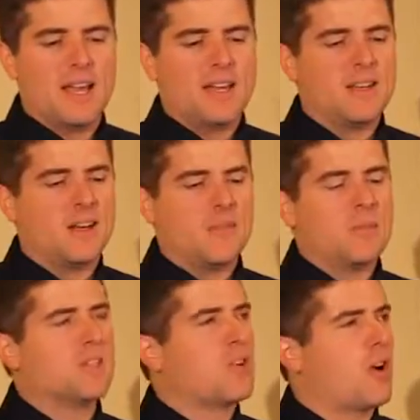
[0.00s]
And uh,
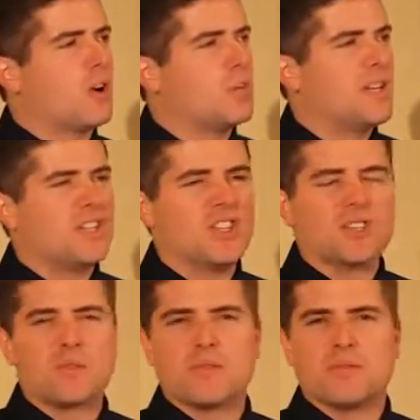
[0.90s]
this carbon is
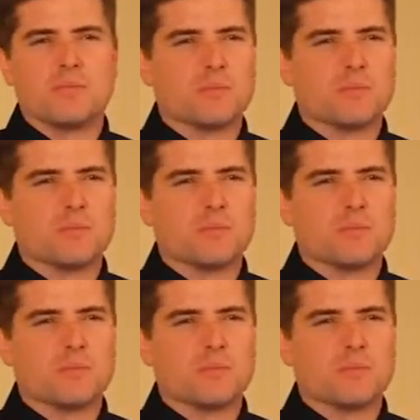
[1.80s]
just sort of